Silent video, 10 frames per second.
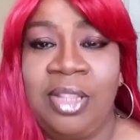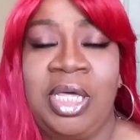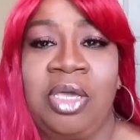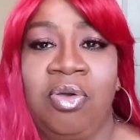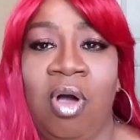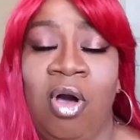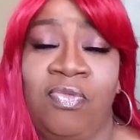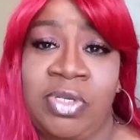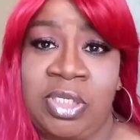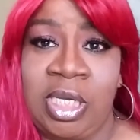Thank you all
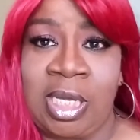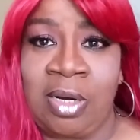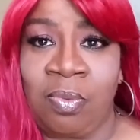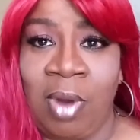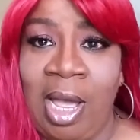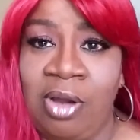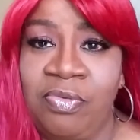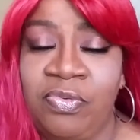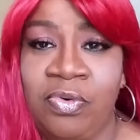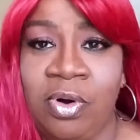for sticking
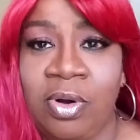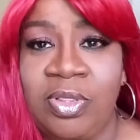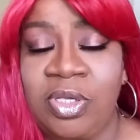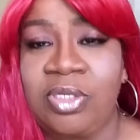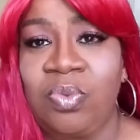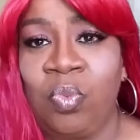around for this